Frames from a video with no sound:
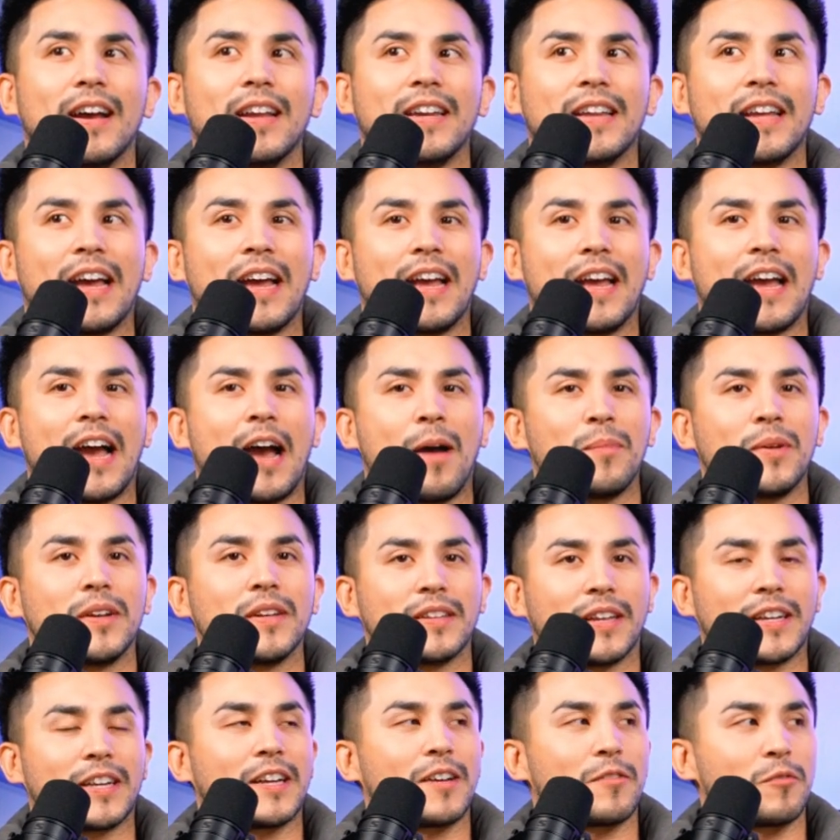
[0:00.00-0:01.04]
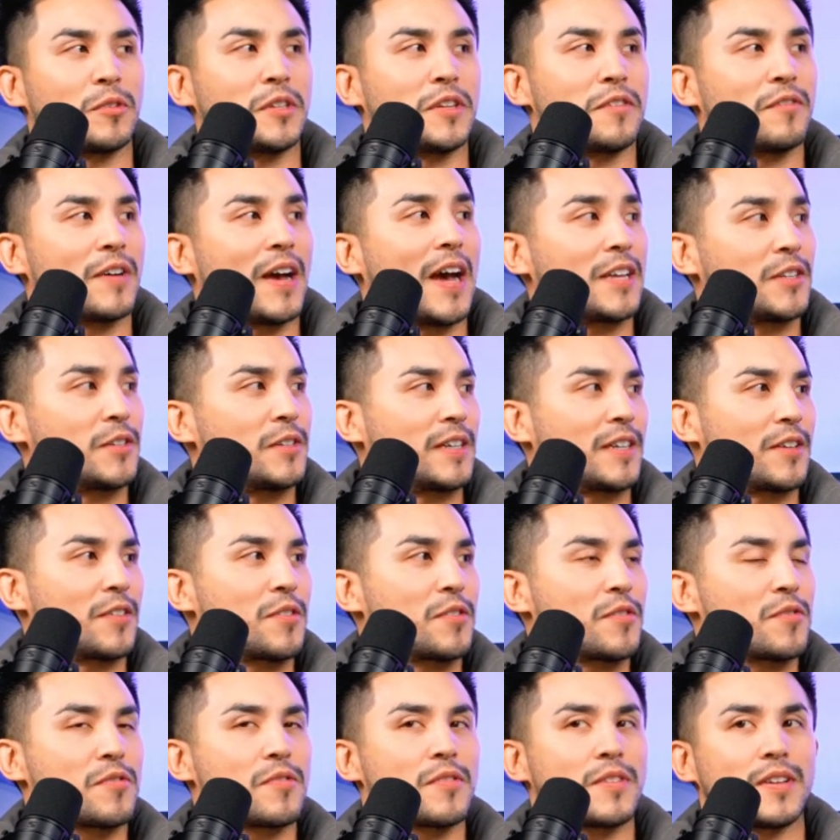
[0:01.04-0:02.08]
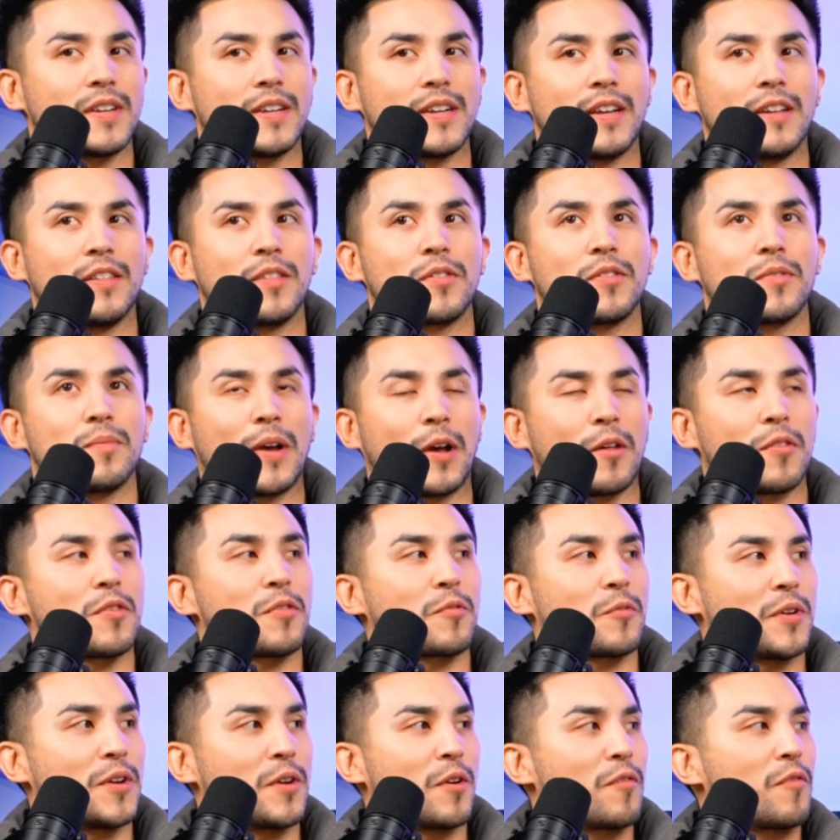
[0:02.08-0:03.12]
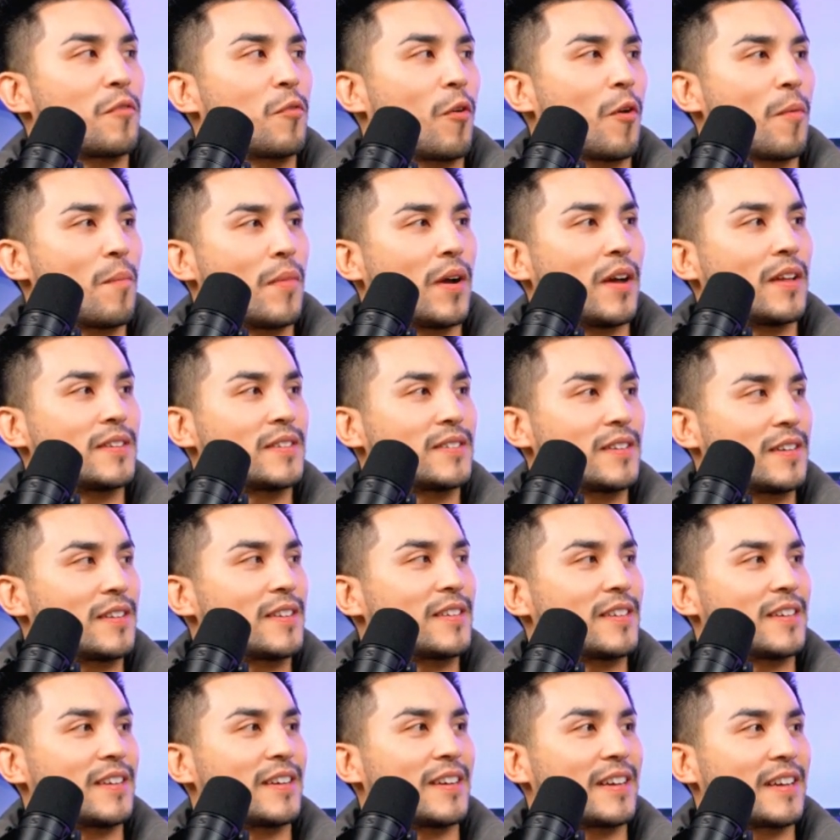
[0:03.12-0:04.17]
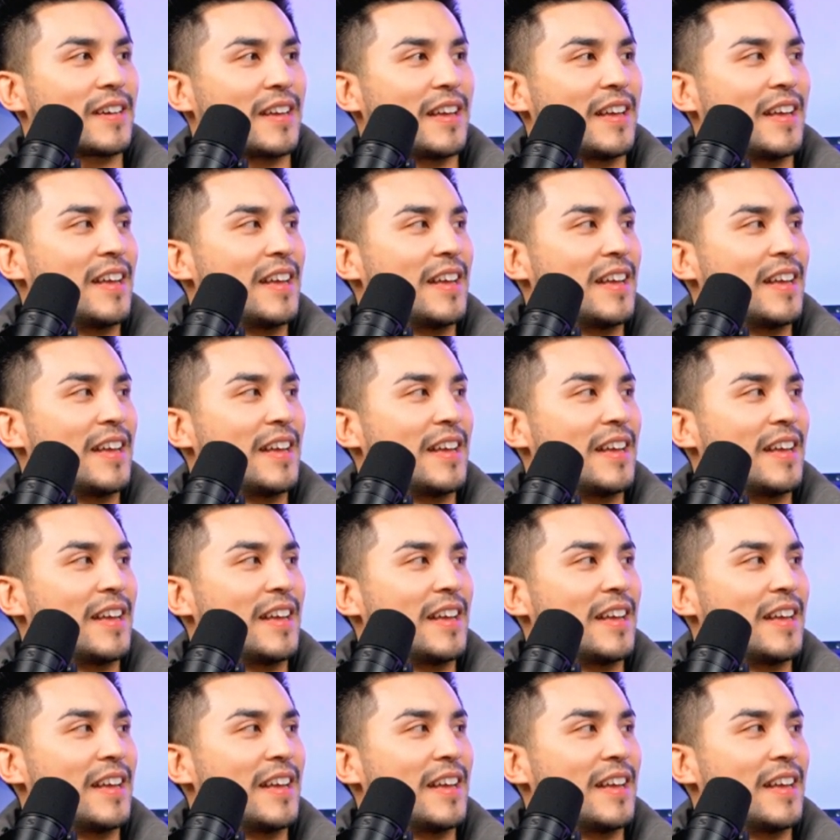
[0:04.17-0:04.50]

And it happened like really fast, like in about 3 or 4 months, I think.